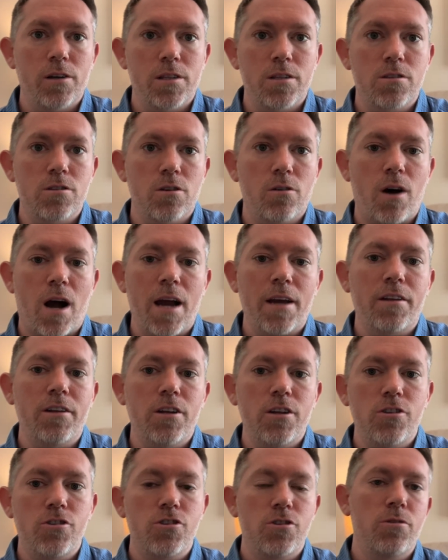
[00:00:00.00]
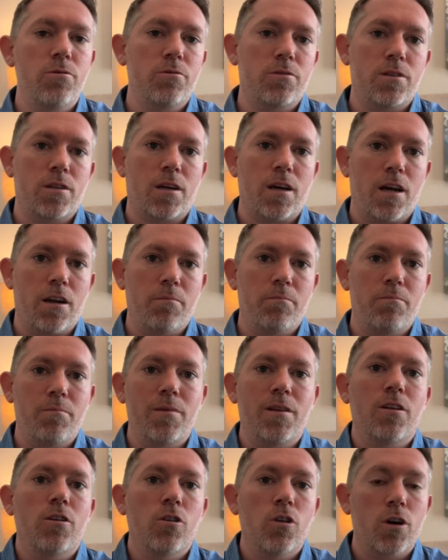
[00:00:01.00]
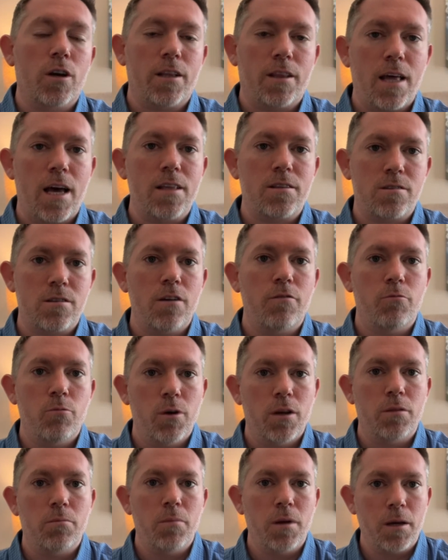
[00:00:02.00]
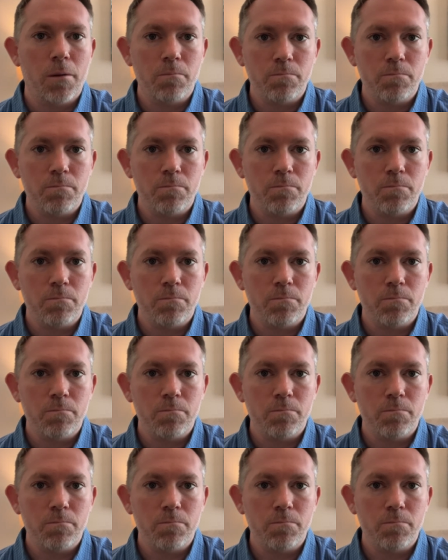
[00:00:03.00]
And so I need you to kind of look at that stuff with me.